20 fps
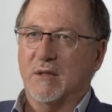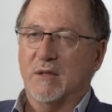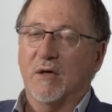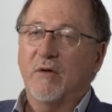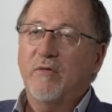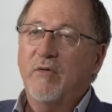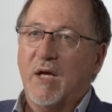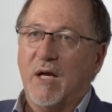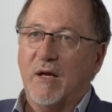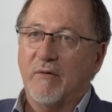has. So
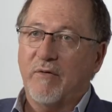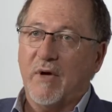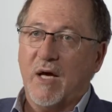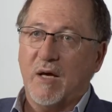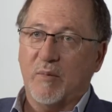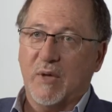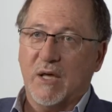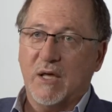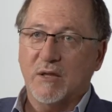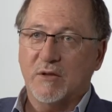if you have a
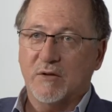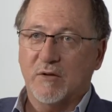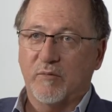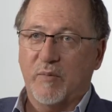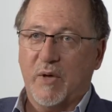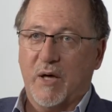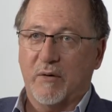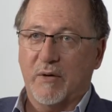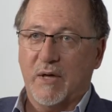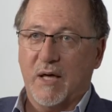family history
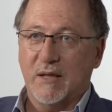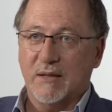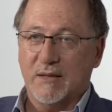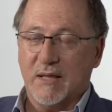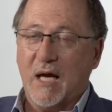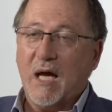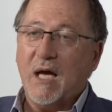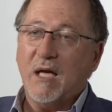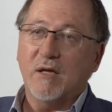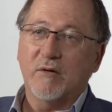of bowel
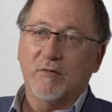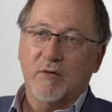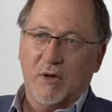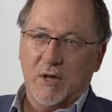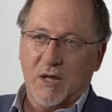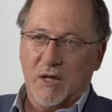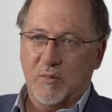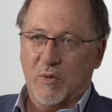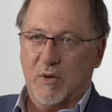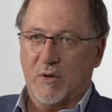cancer and you've
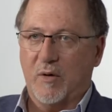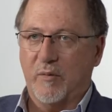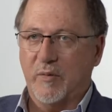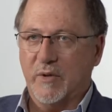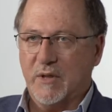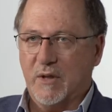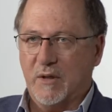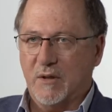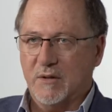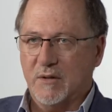got
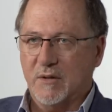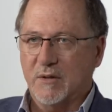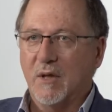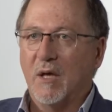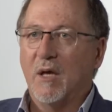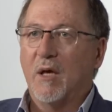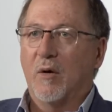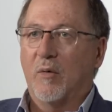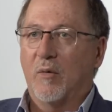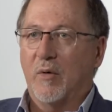haemochromatosis,
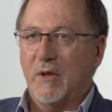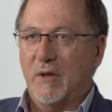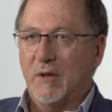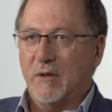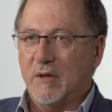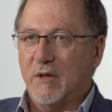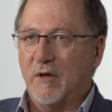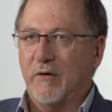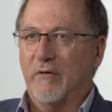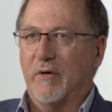well,
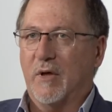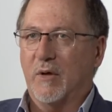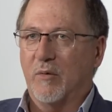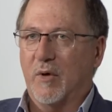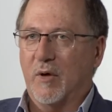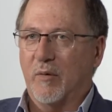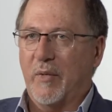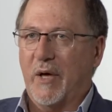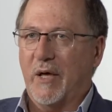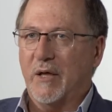you definitely
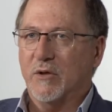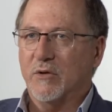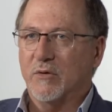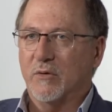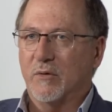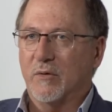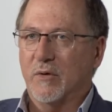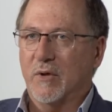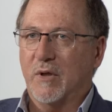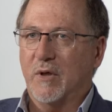want to make
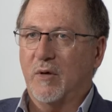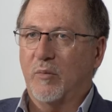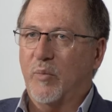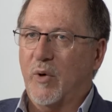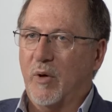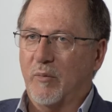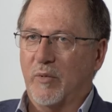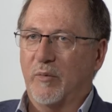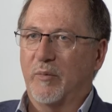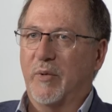sure that you're
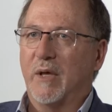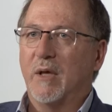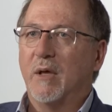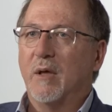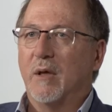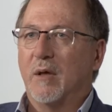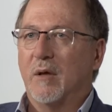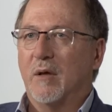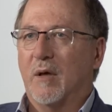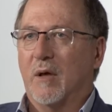probably
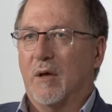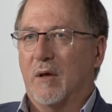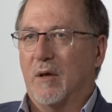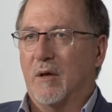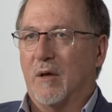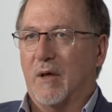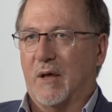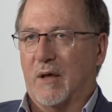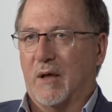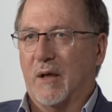
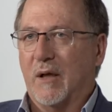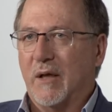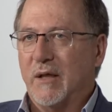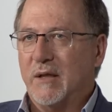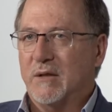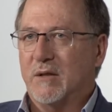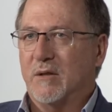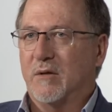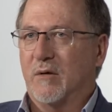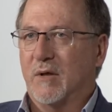at
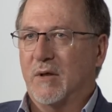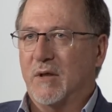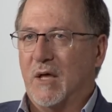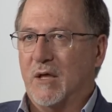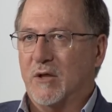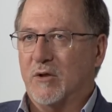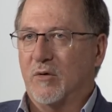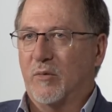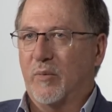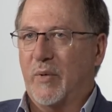least doing
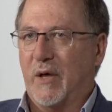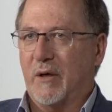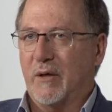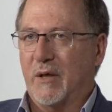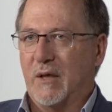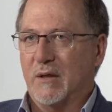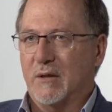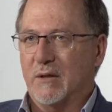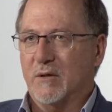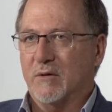national
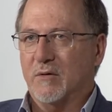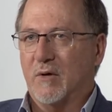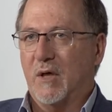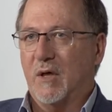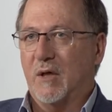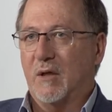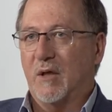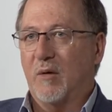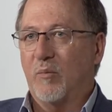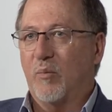bowel cancer
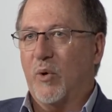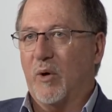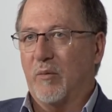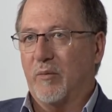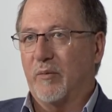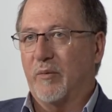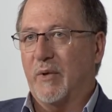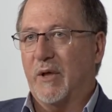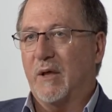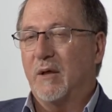screening and then
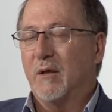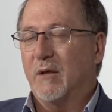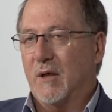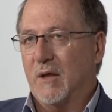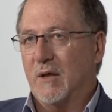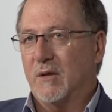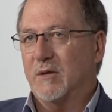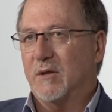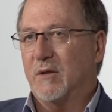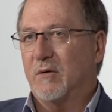probably
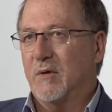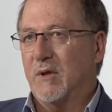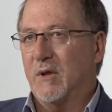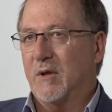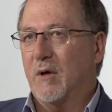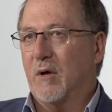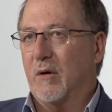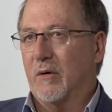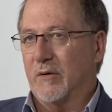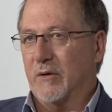
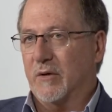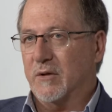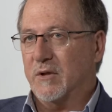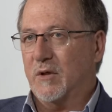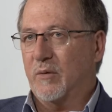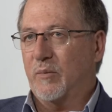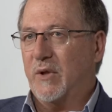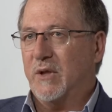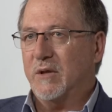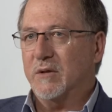considering
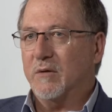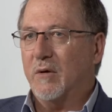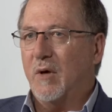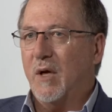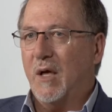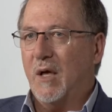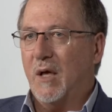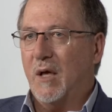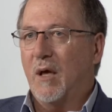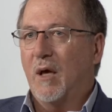colonoscopy
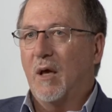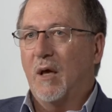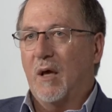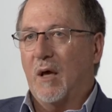screening,